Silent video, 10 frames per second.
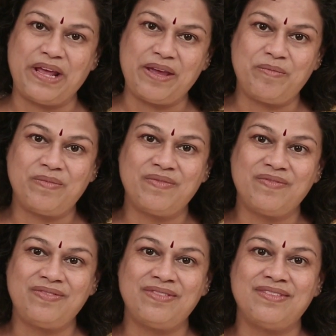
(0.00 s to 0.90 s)
blame?
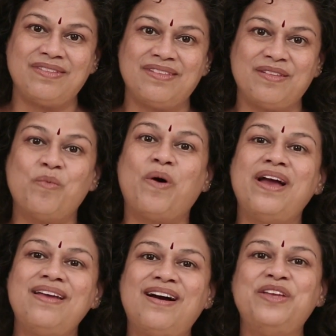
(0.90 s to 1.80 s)

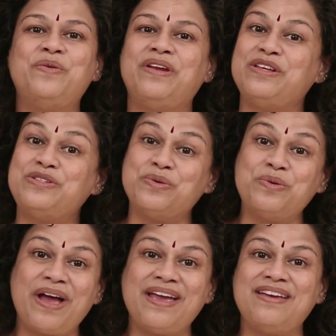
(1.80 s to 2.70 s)
Why are you getting
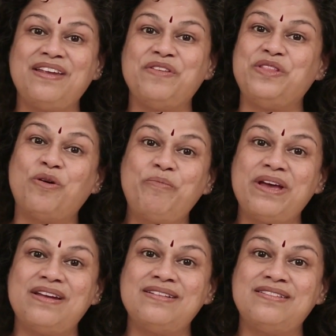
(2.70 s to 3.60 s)
so angry with your
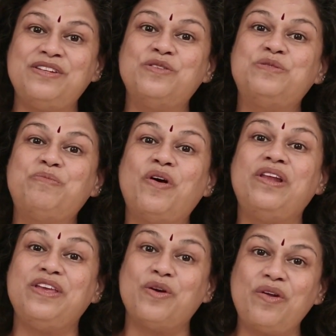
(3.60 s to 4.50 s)
parents that you're
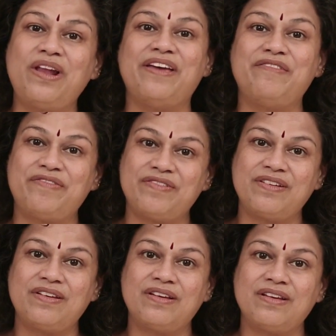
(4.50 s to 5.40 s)
spoiling your life?
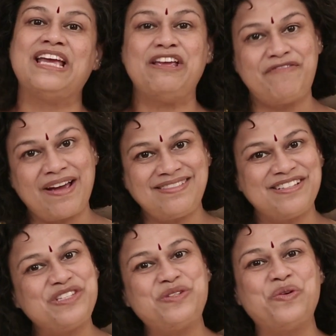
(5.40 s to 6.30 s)
In fact,
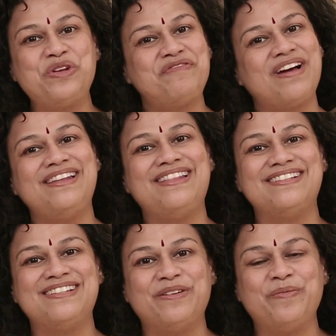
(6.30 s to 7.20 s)
there's a story of
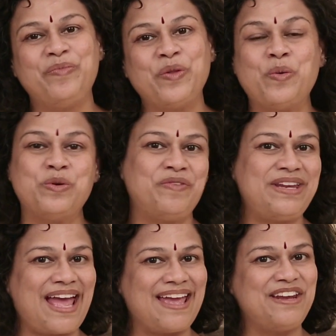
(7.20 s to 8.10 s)
Kalidasa who was
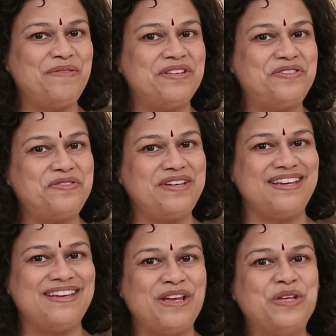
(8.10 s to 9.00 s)
very angry with a
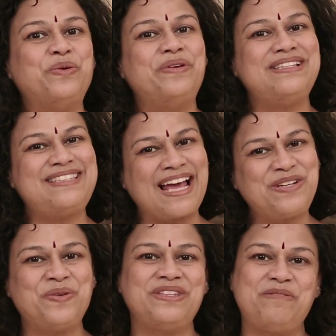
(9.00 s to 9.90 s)
tree. So he sat
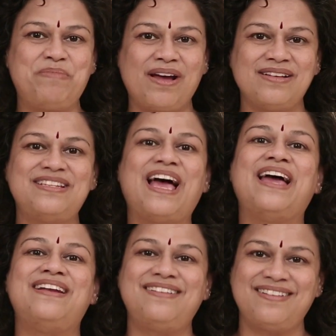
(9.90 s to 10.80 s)
on that branch
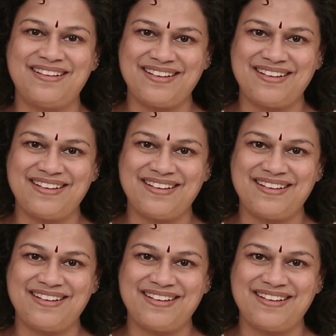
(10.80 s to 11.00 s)
and